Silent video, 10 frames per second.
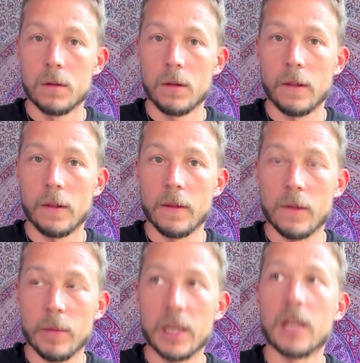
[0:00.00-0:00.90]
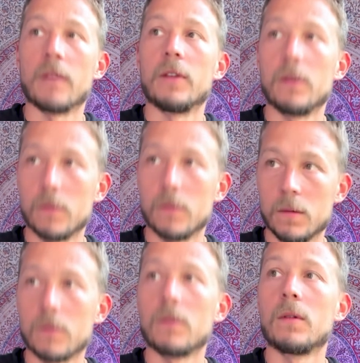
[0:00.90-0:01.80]
So there's the beginning of it.
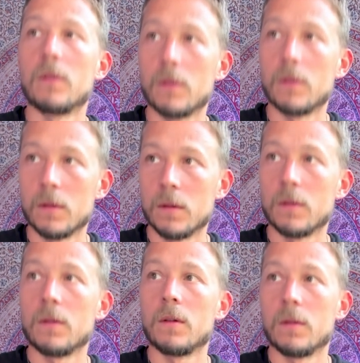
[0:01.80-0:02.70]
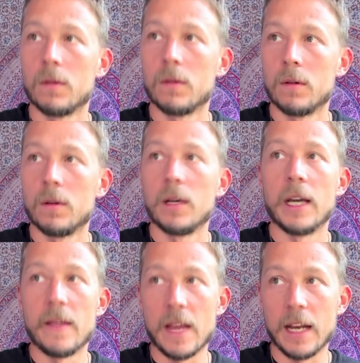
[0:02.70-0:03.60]

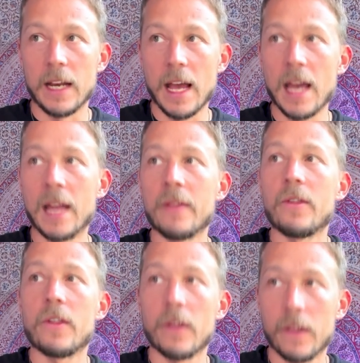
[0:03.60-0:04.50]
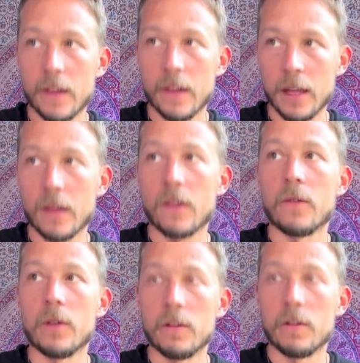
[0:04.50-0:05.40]
And then it ends just 6,
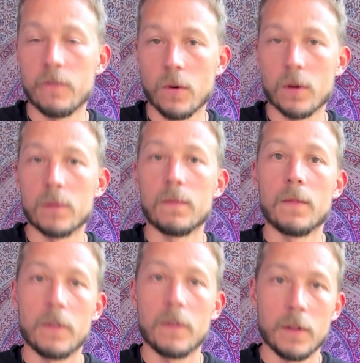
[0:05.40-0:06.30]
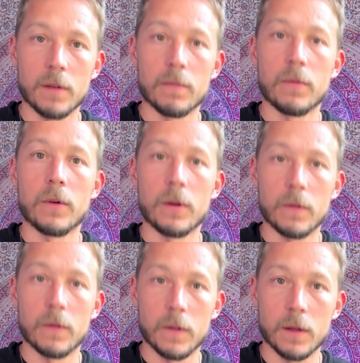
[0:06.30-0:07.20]
3, 4, thumb, pointer,
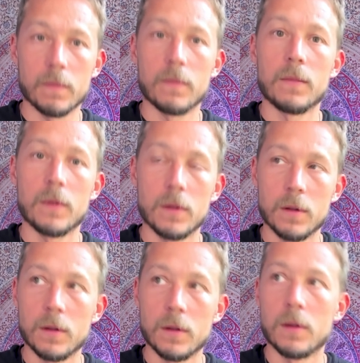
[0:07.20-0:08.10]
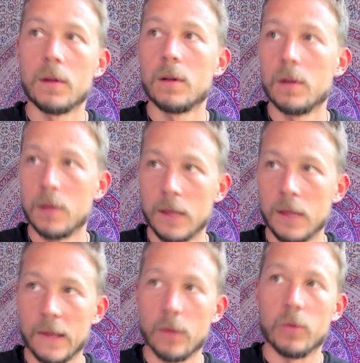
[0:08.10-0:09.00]

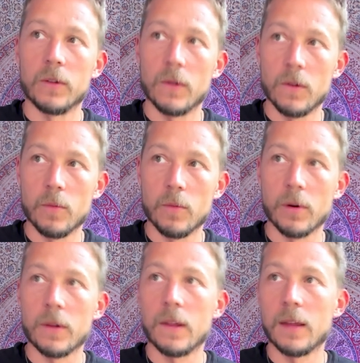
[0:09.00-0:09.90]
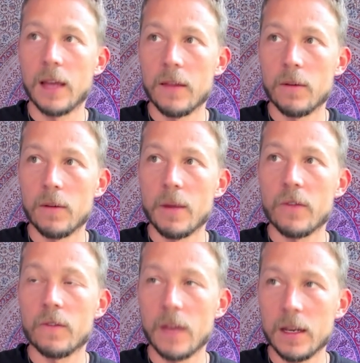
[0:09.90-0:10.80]
thumb. So to put those two parts together in measure
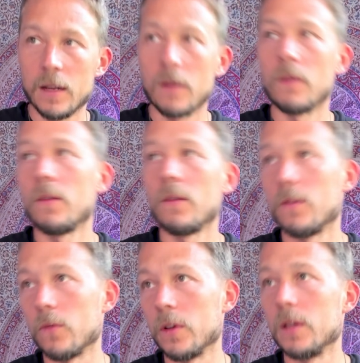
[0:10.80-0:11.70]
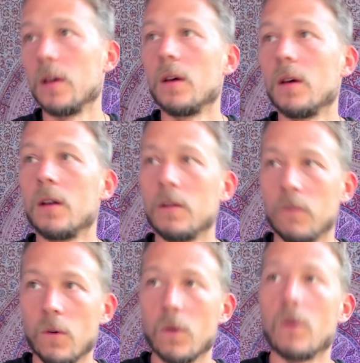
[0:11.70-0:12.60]
10 here, 3,
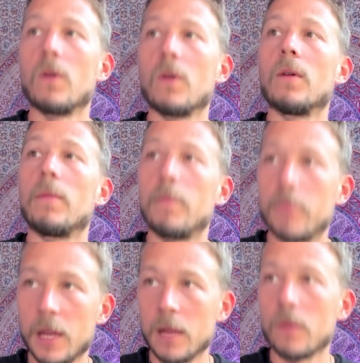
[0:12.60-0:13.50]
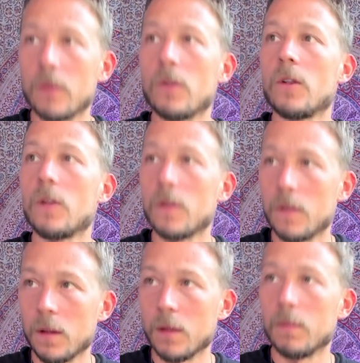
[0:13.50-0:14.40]
4, pinch,
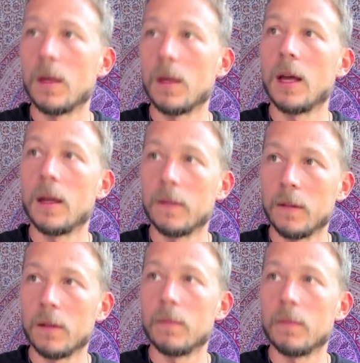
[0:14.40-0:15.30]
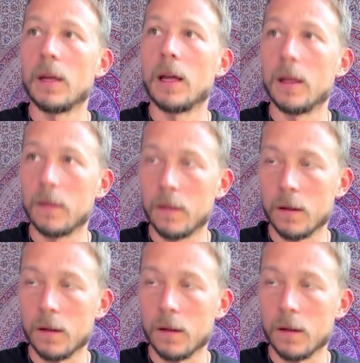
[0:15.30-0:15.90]
thumb, and thumb, and thumb.